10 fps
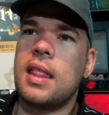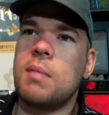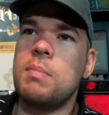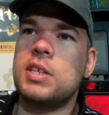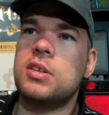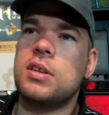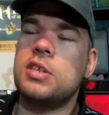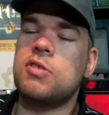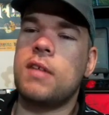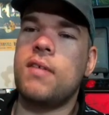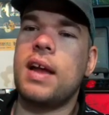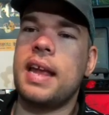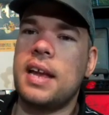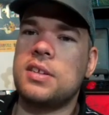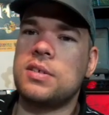mis- he's trying to find
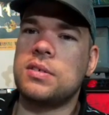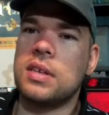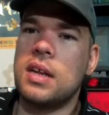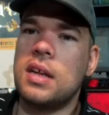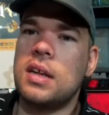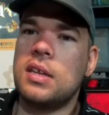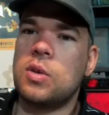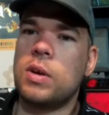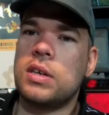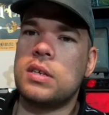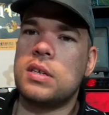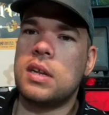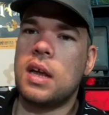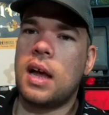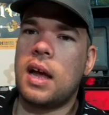answers to where
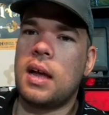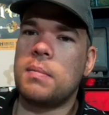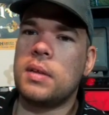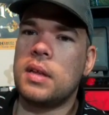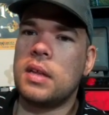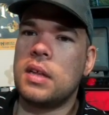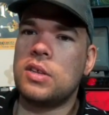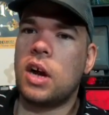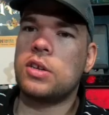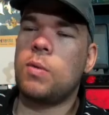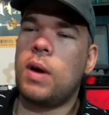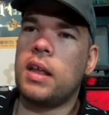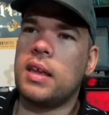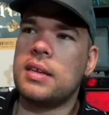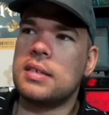um, Dr.
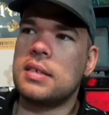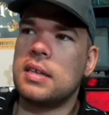Wily is.